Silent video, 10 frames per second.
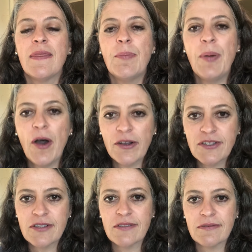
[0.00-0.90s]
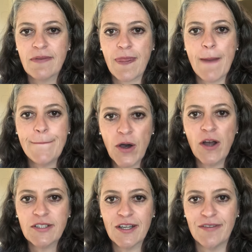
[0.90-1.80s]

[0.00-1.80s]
the part